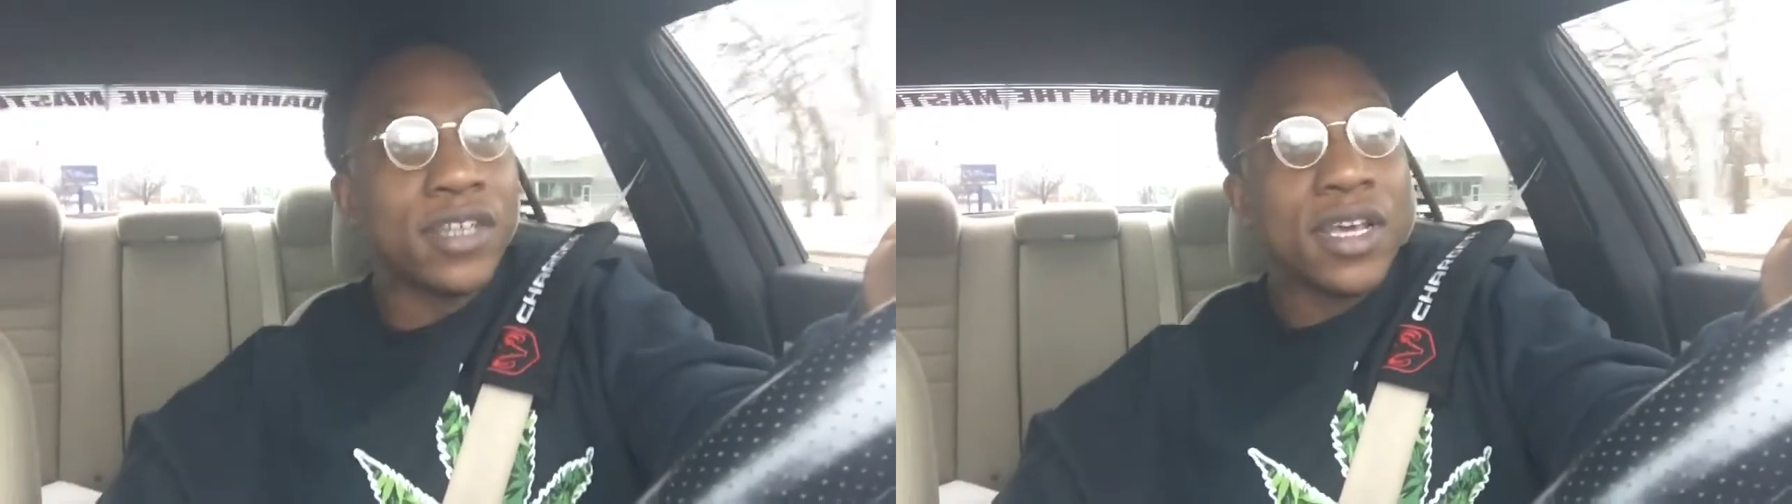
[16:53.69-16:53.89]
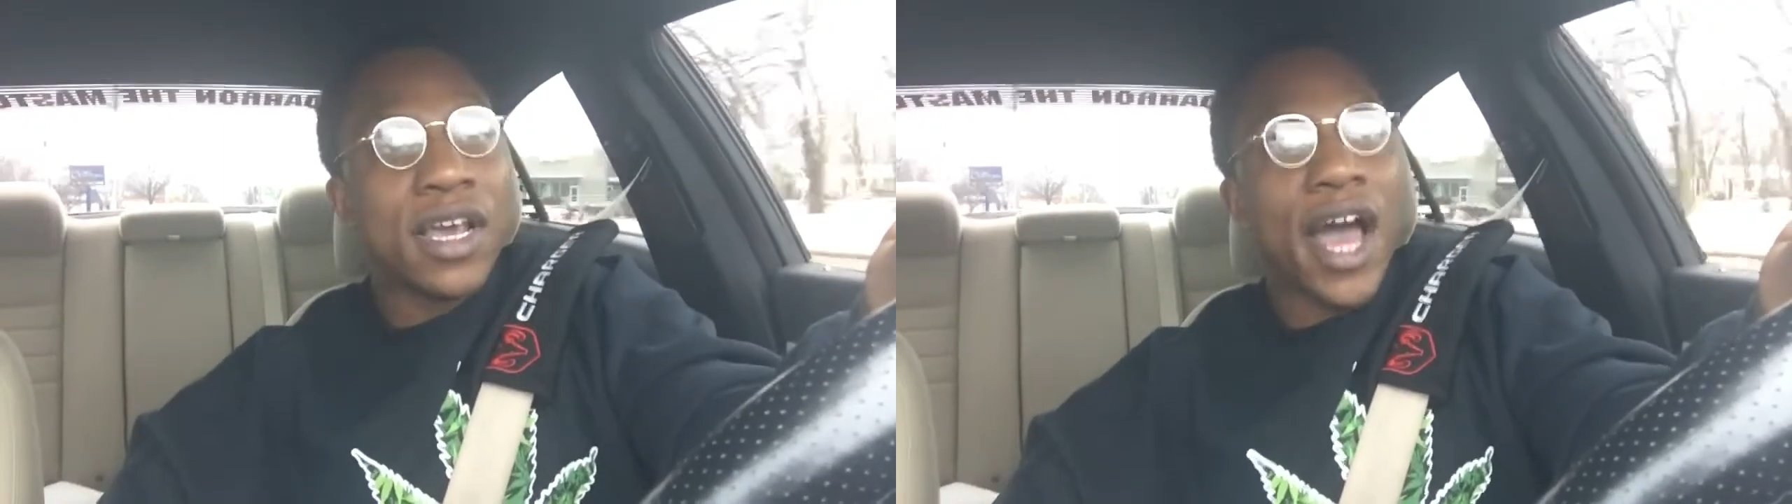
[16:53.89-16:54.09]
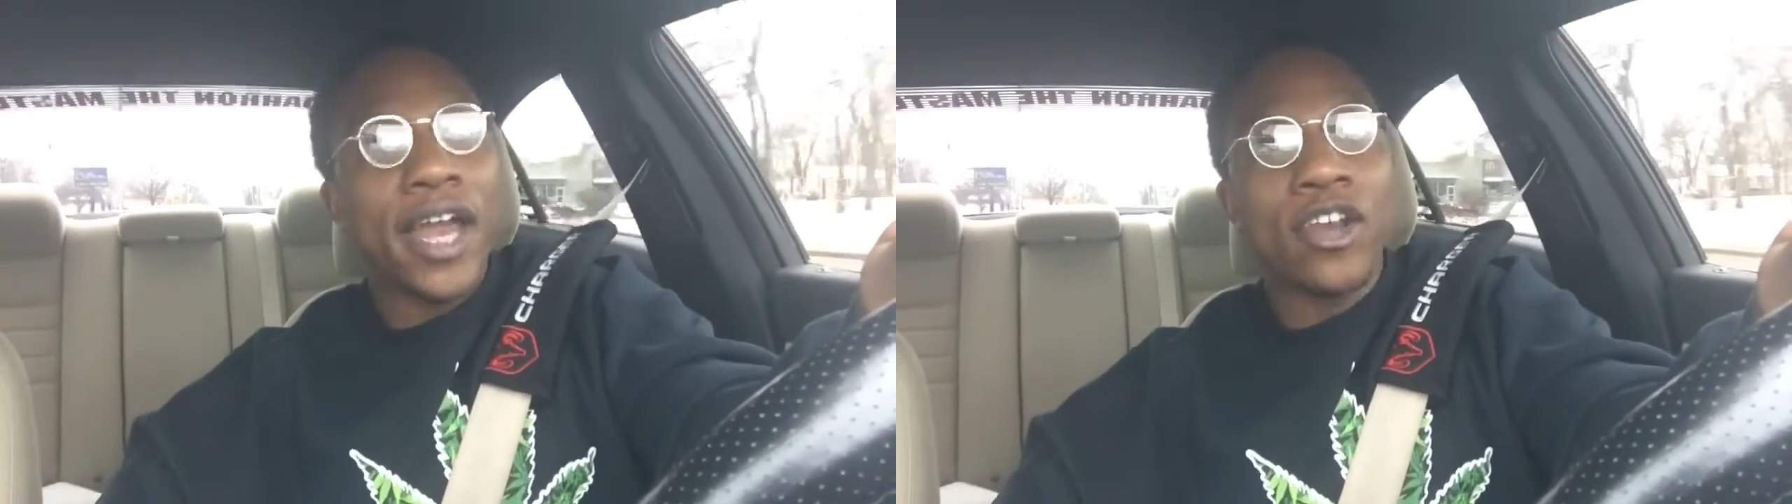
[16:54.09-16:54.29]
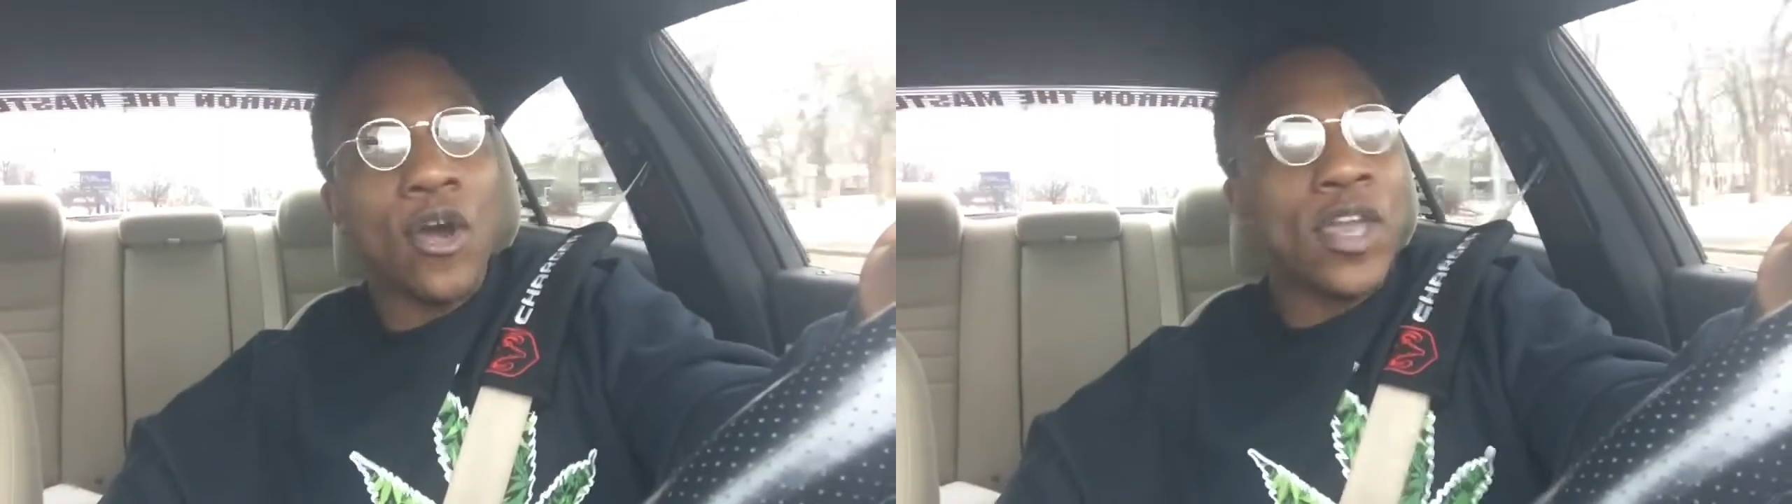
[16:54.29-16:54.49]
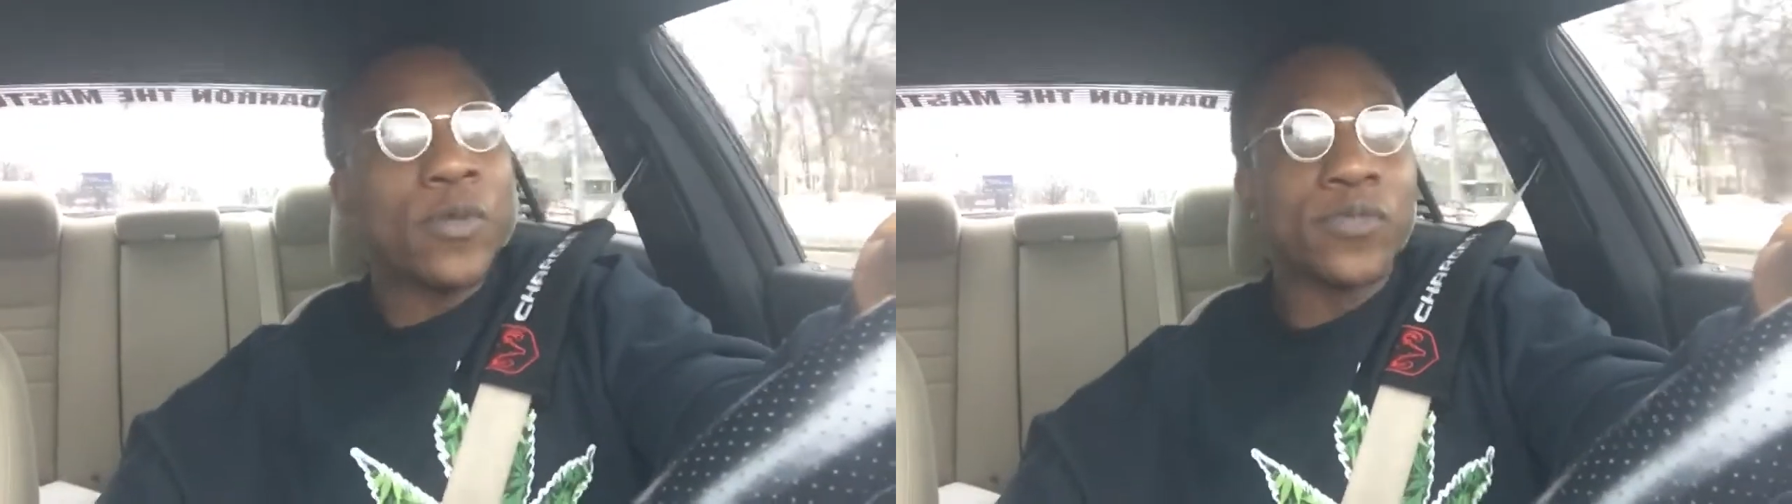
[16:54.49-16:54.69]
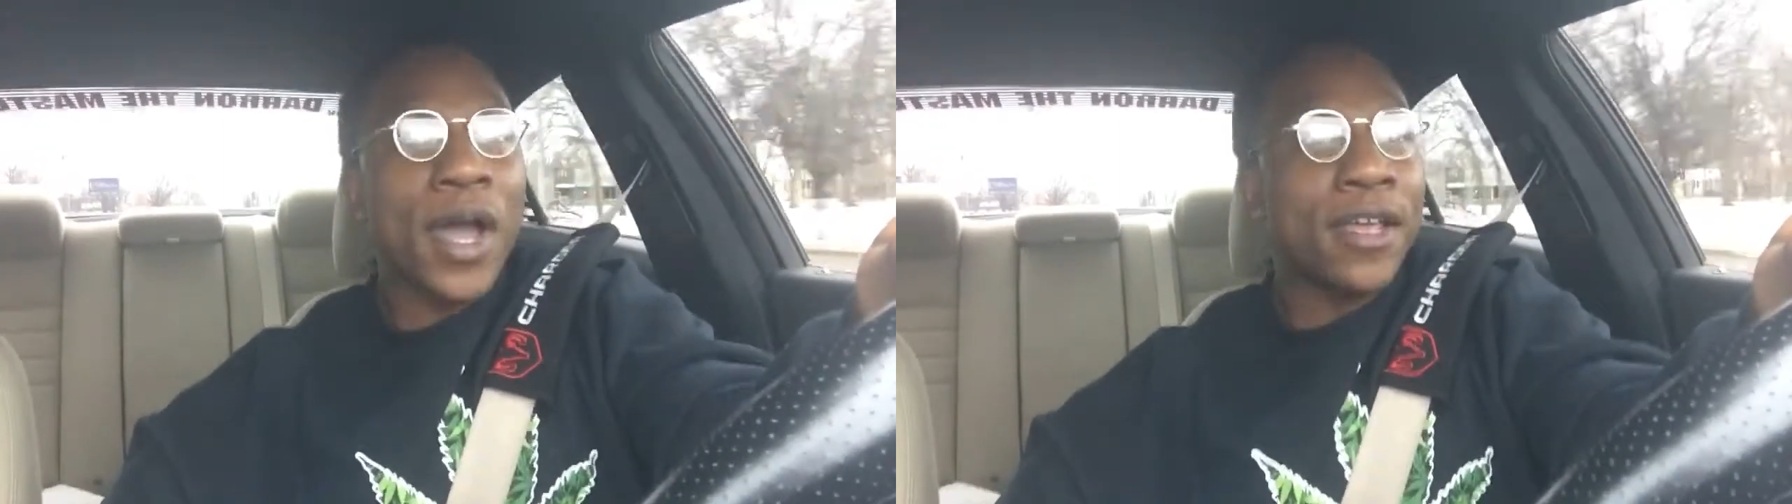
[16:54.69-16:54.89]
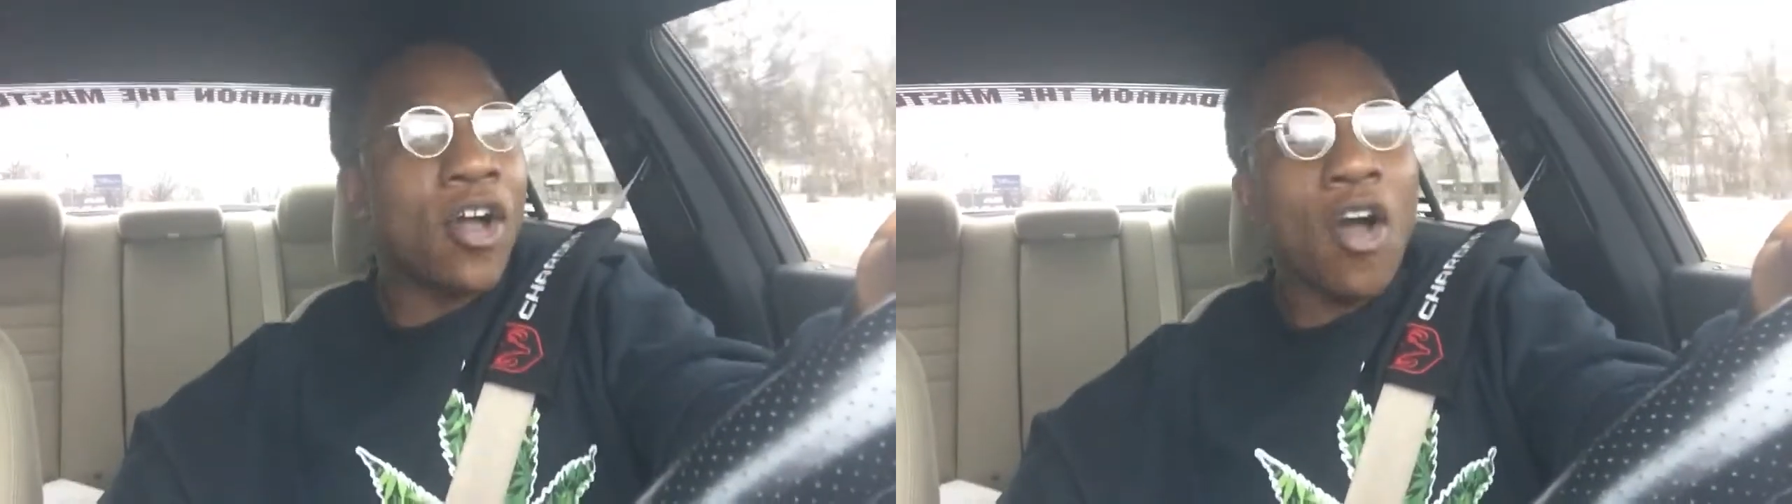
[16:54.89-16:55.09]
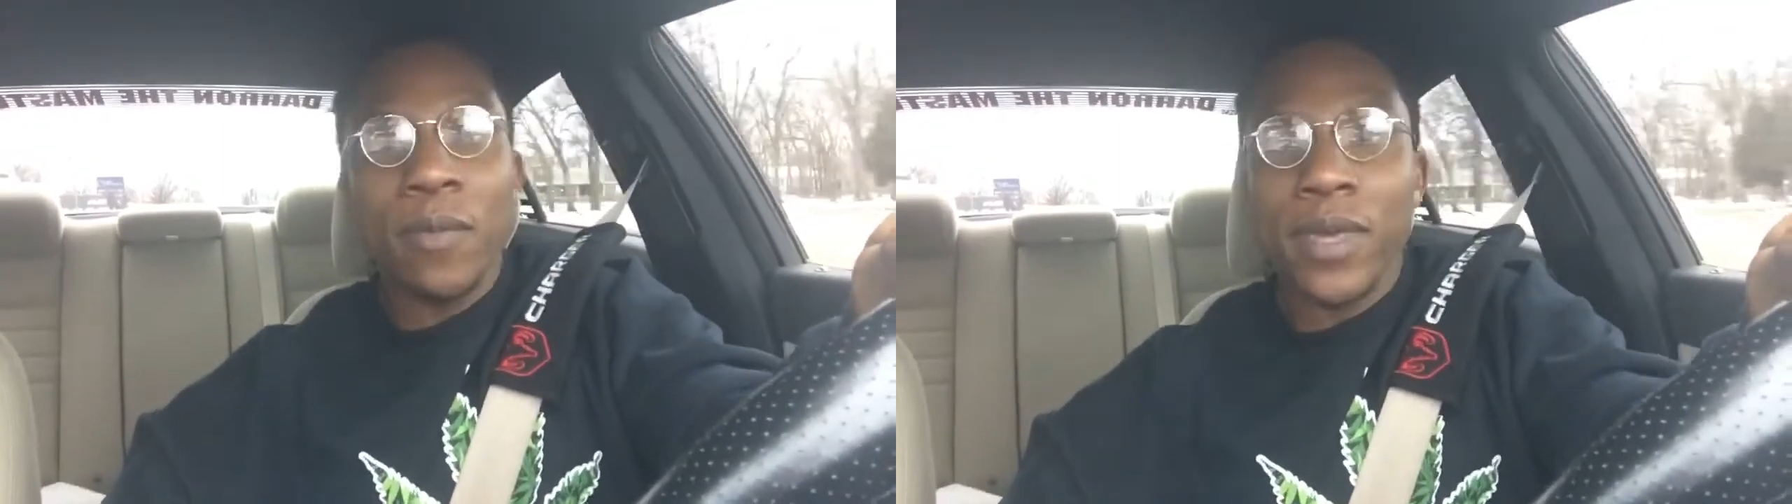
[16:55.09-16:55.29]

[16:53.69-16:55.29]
I know he was probably calling me a